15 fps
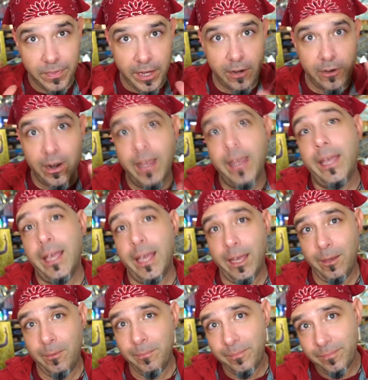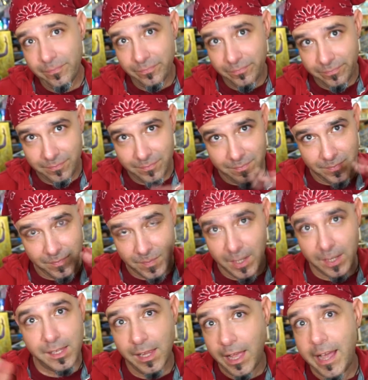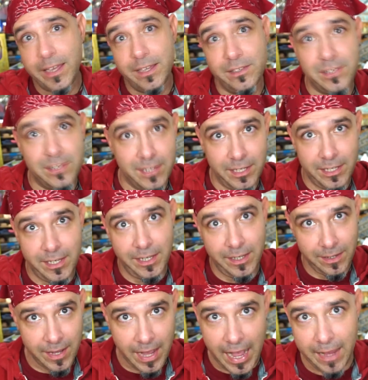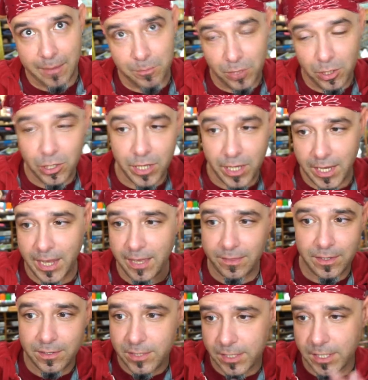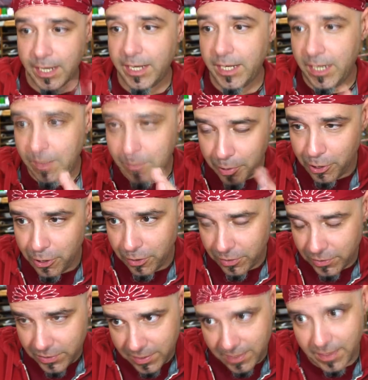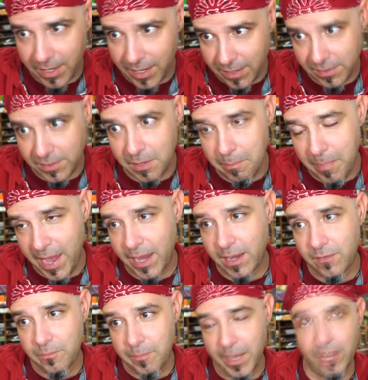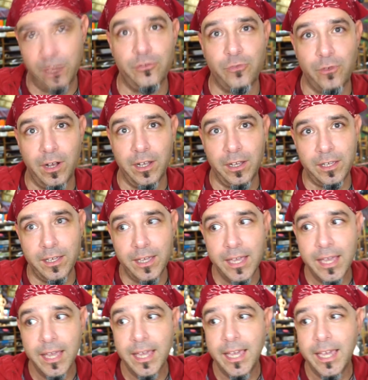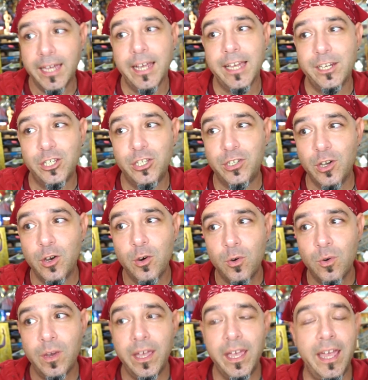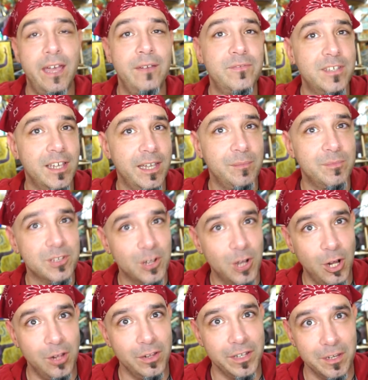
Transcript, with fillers: There I am. The clock is ticking. I'm looking at this tiny purse that is the back of my truck, and I don't have time to call